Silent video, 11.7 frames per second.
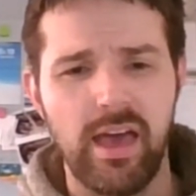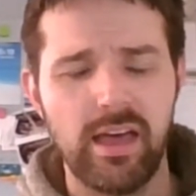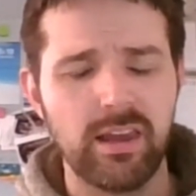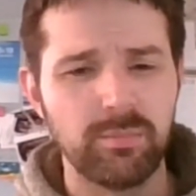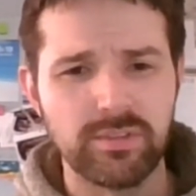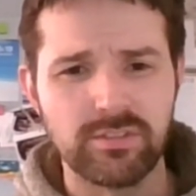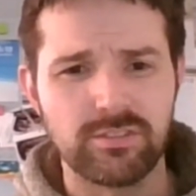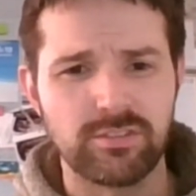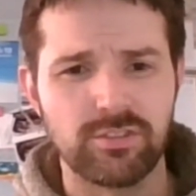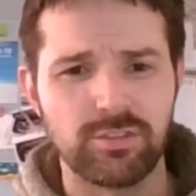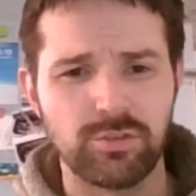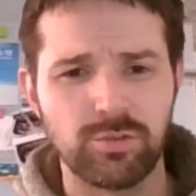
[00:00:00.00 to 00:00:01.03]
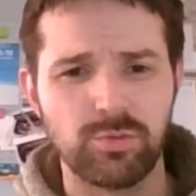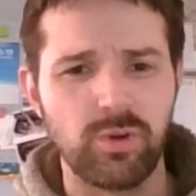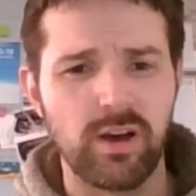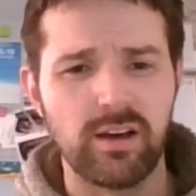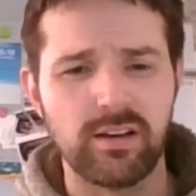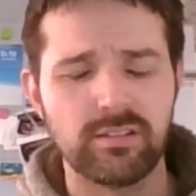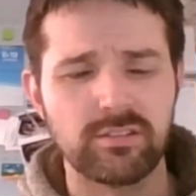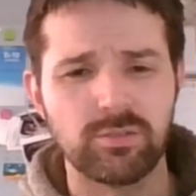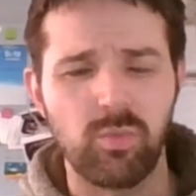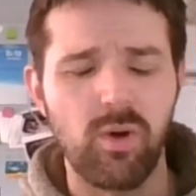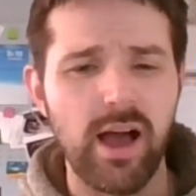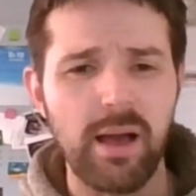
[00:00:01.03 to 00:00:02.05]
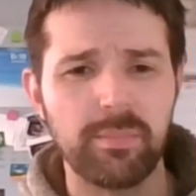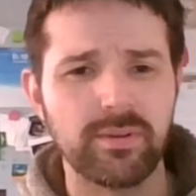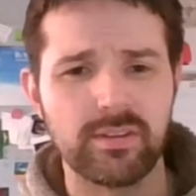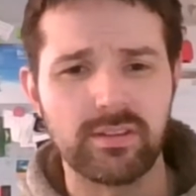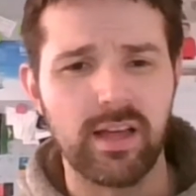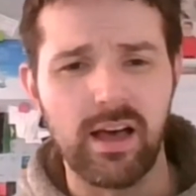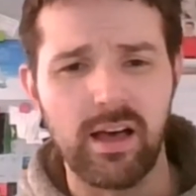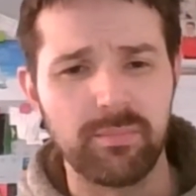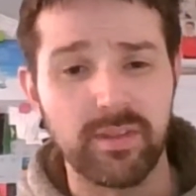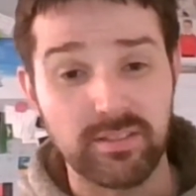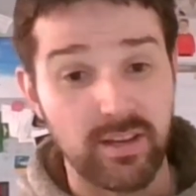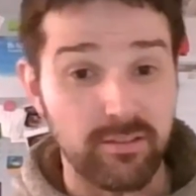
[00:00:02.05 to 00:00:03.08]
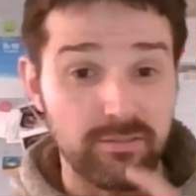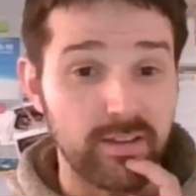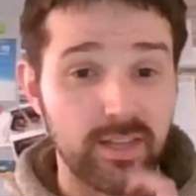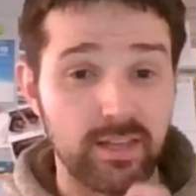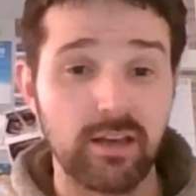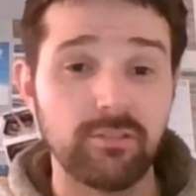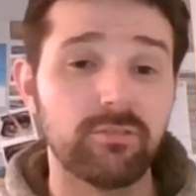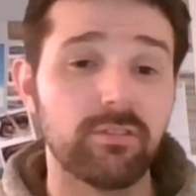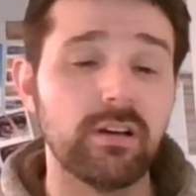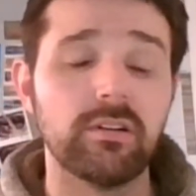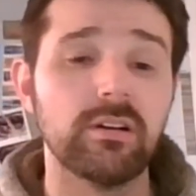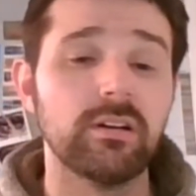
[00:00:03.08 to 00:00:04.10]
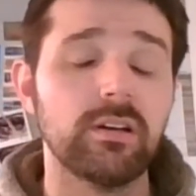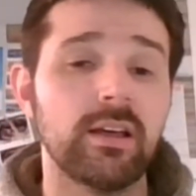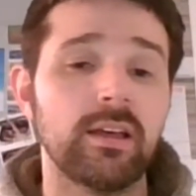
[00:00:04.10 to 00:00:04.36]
elements to what happened that's going to affect their life forever.